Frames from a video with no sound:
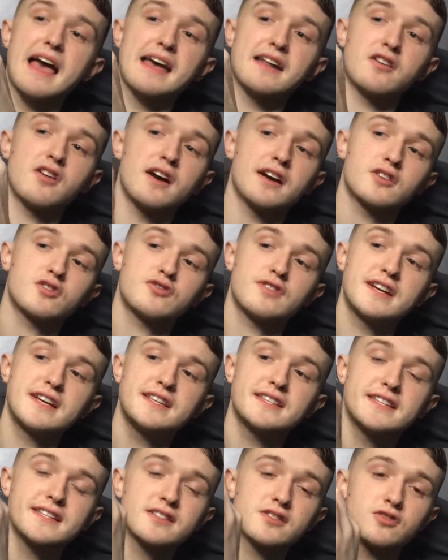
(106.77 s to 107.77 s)
and like
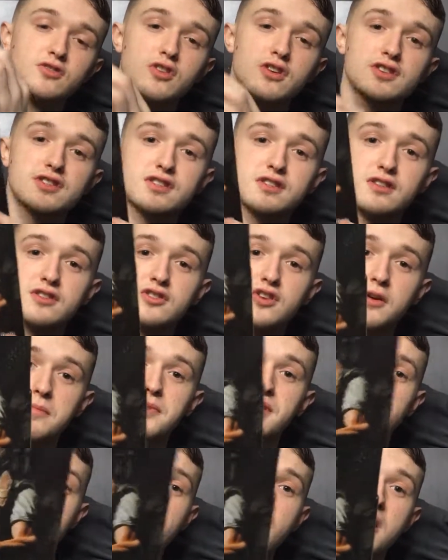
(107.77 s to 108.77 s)
creases across the
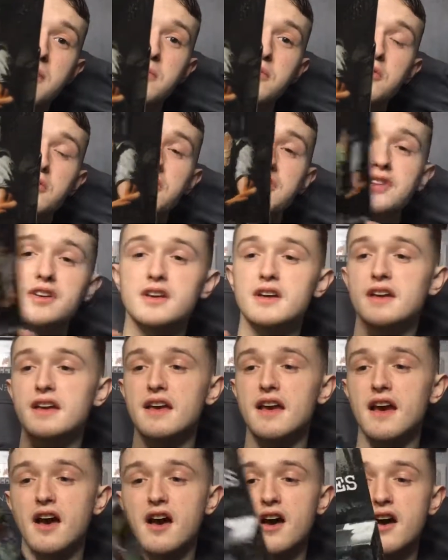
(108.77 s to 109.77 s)
top of the cardboard.
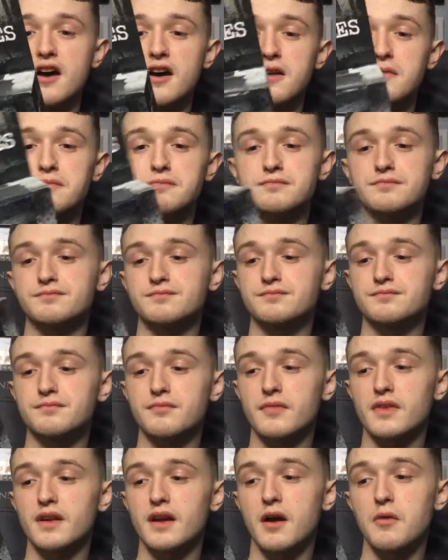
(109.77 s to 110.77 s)

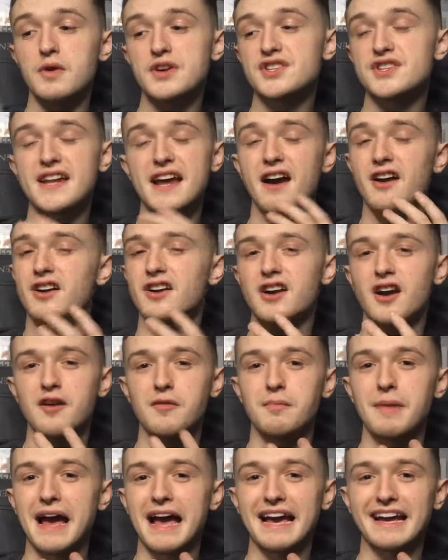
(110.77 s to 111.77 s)
I wish now I could
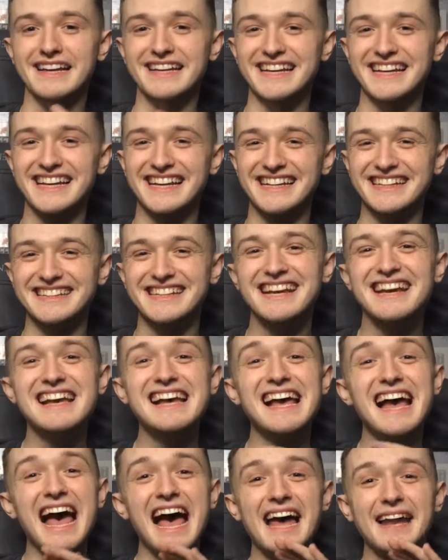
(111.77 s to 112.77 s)
go back
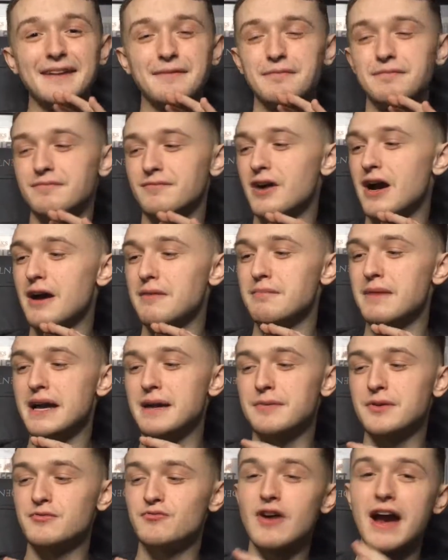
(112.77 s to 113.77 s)
and like
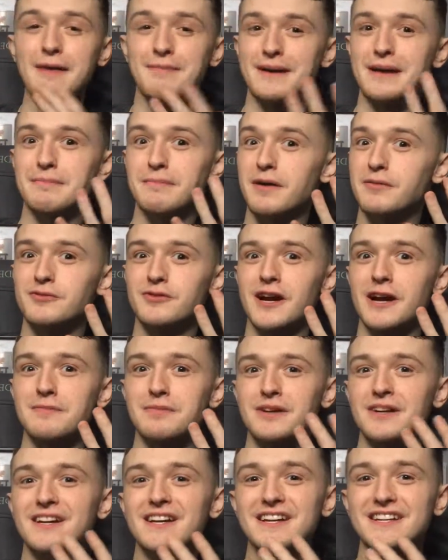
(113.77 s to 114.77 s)
maybe wrap it in bubble wrap,
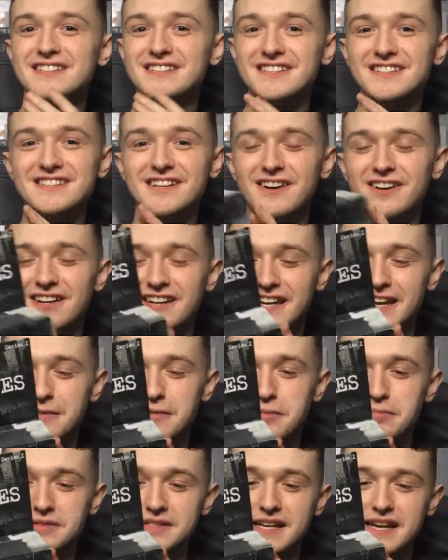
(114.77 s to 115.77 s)
just so I can
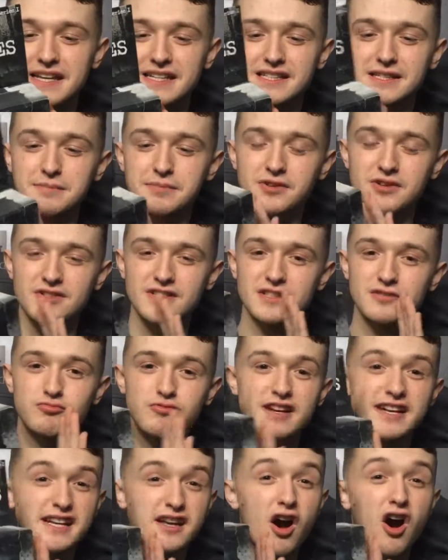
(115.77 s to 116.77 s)
keep it protected, because it's
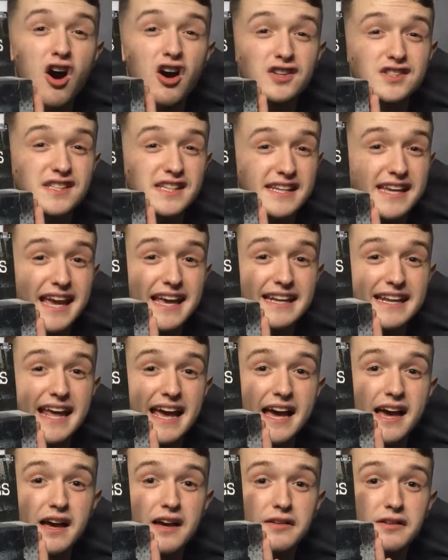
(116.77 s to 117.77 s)
really hard to get
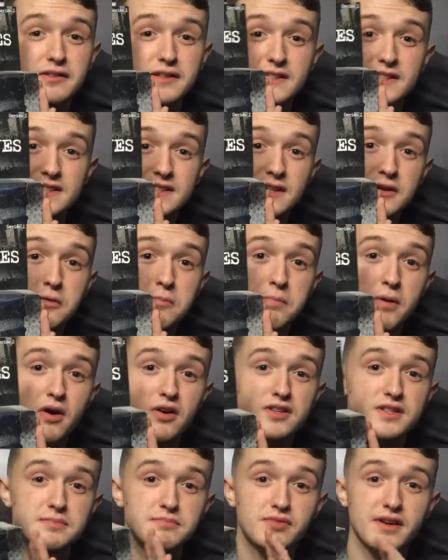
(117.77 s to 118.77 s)
now, still
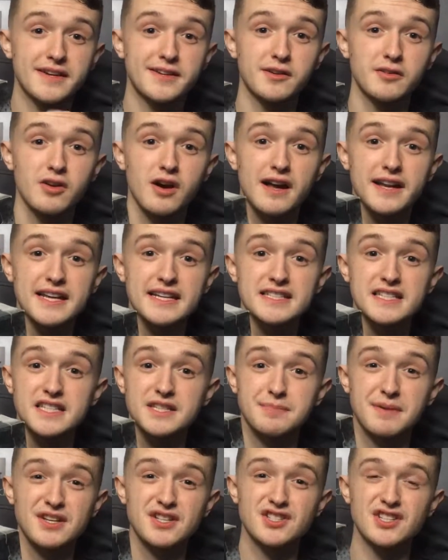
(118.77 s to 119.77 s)
boxed and brand new like this,
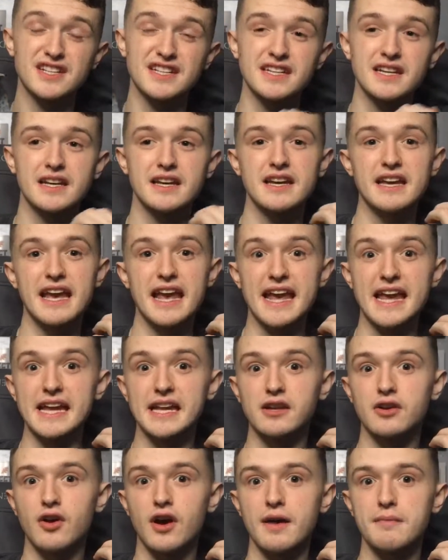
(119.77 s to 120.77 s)
especially
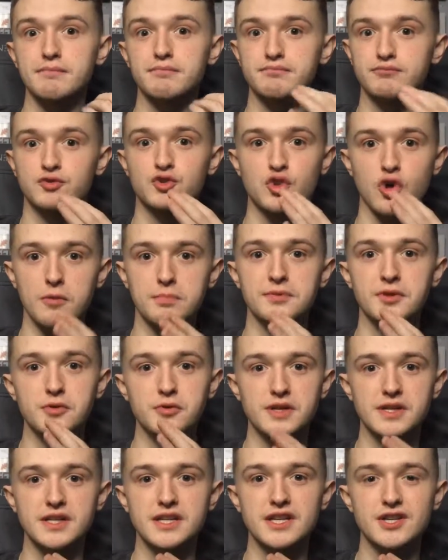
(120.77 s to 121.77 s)
in like shop
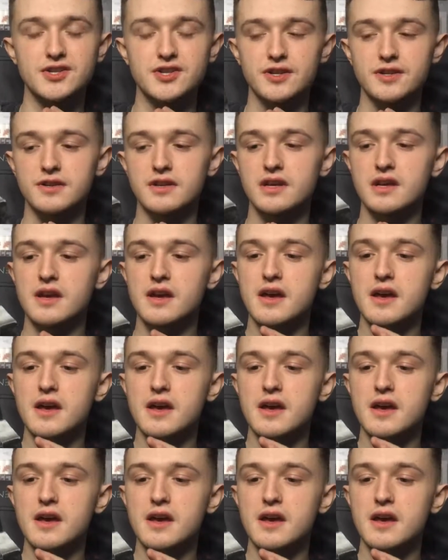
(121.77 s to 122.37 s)
new condition.